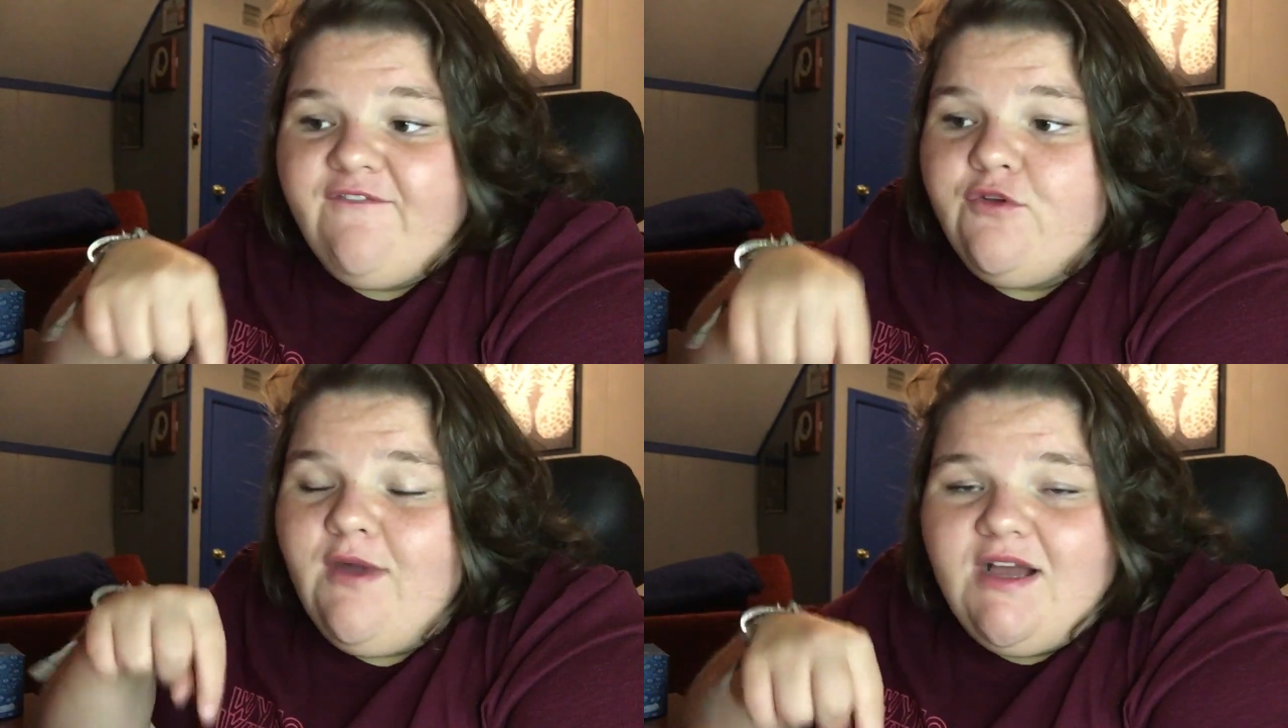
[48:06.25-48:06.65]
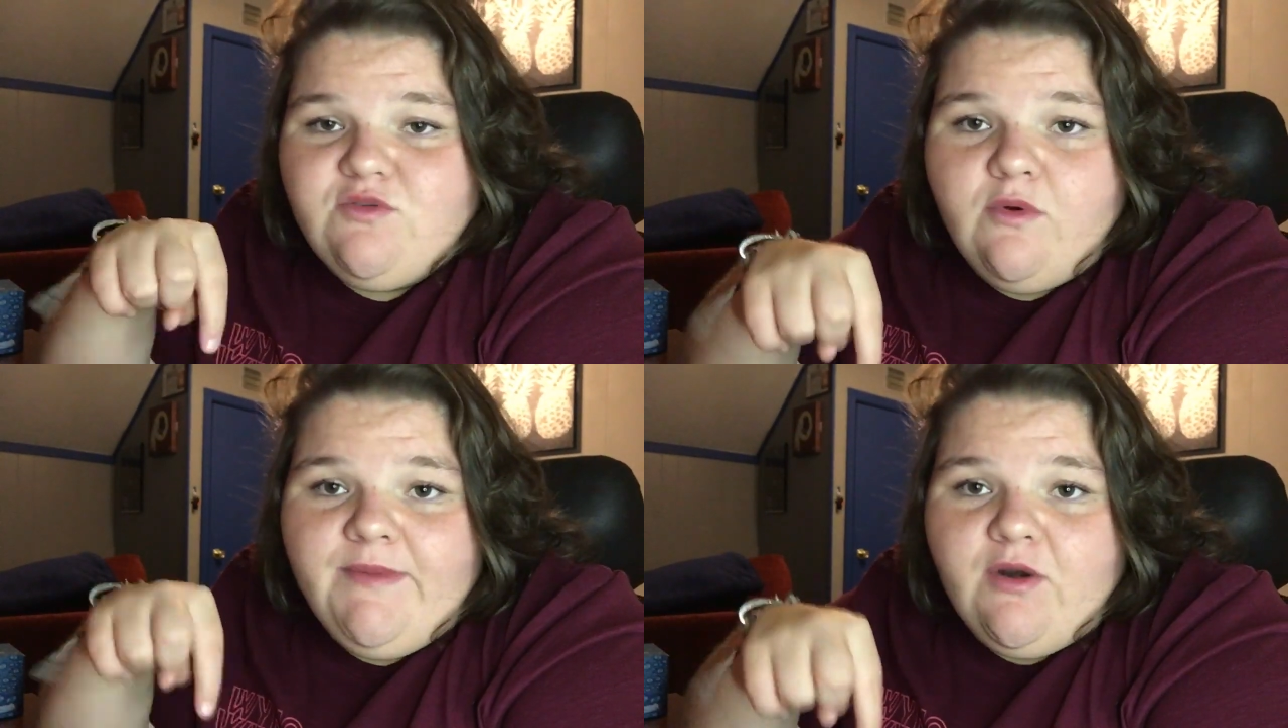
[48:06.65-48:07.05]
if you
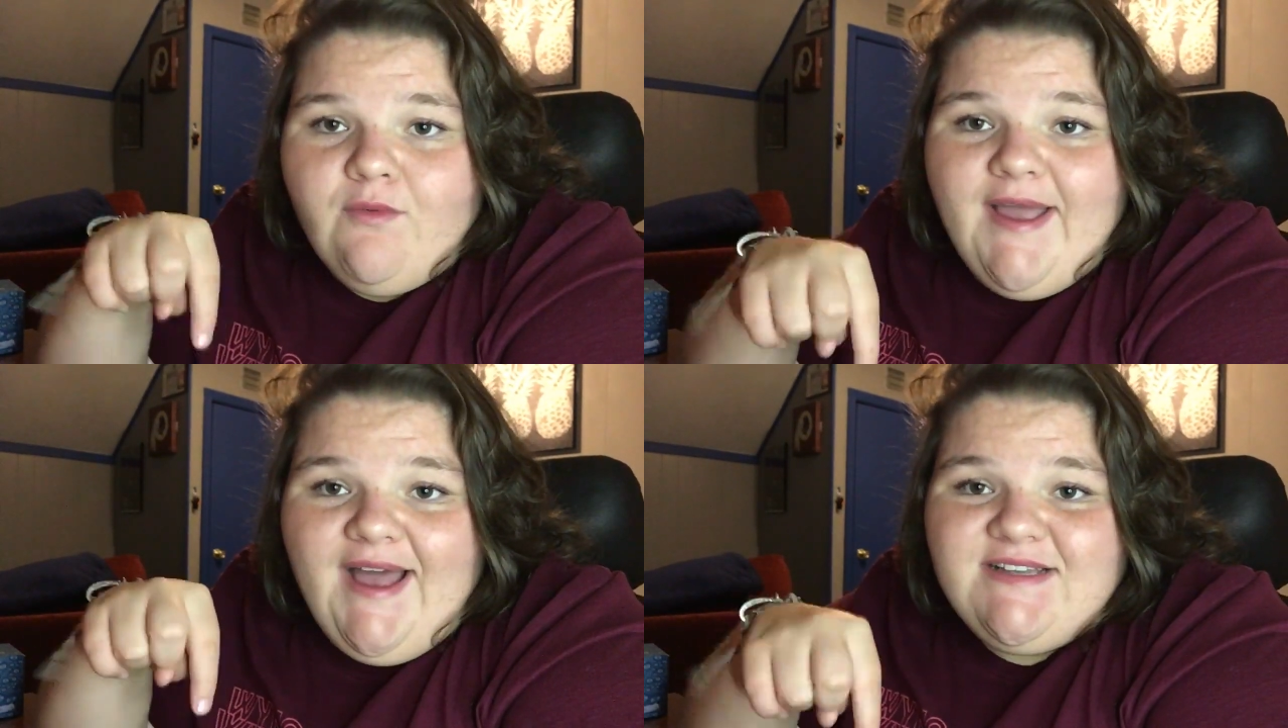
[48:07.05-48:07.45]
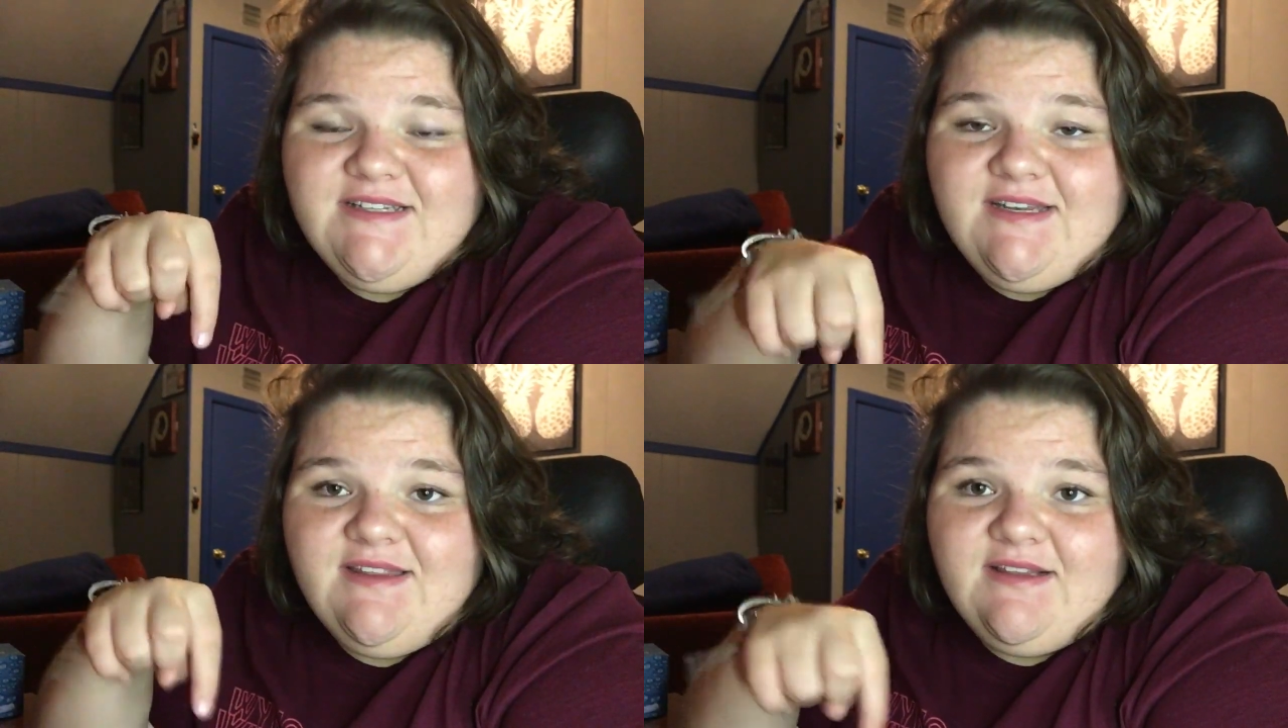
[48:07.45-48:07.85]
guys want me to react
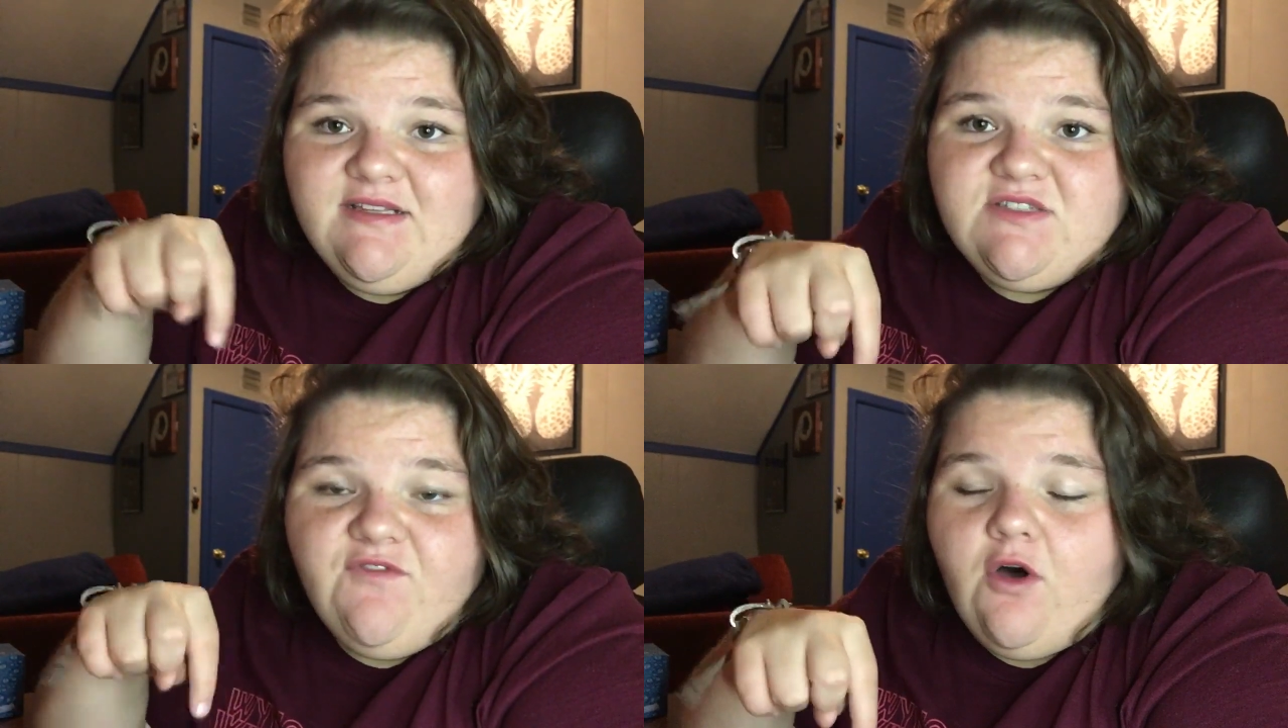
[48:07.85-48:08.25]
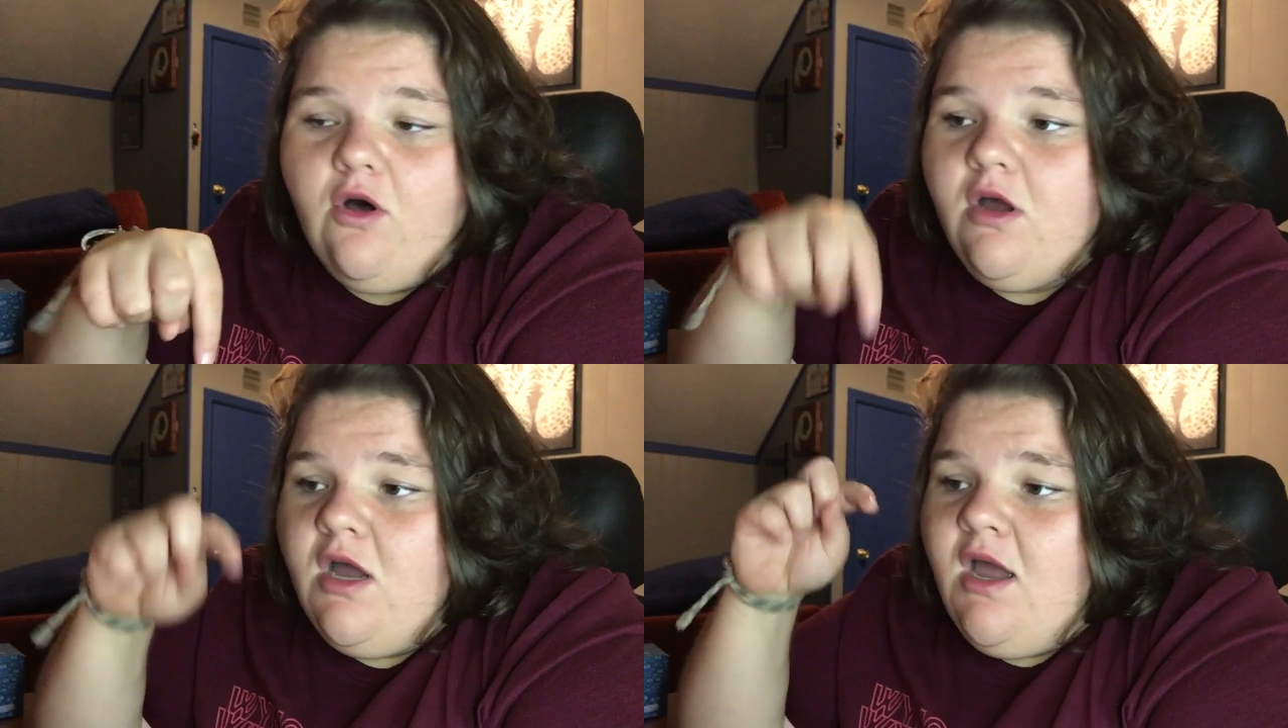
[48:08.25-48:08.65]
to anything this fall.